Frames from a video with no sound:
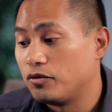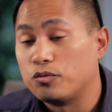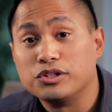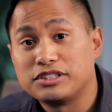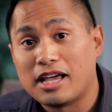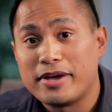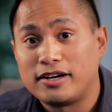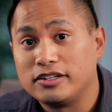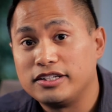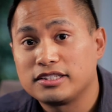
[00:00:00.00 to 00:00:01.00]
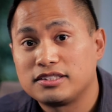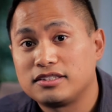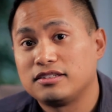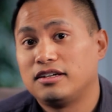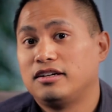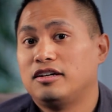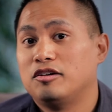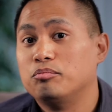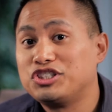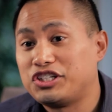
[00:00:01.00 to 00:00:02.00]
real-time analytics,
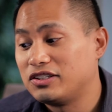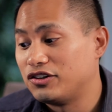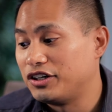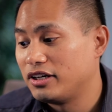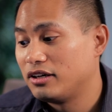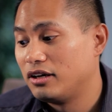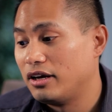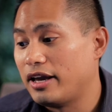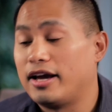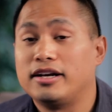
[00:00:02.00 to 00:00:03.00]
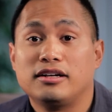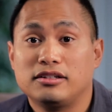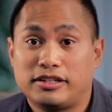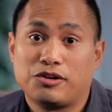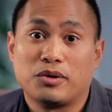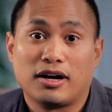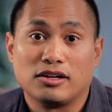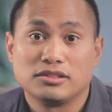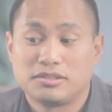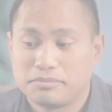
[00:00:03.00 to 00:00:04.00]
machine learning, and data warehouse.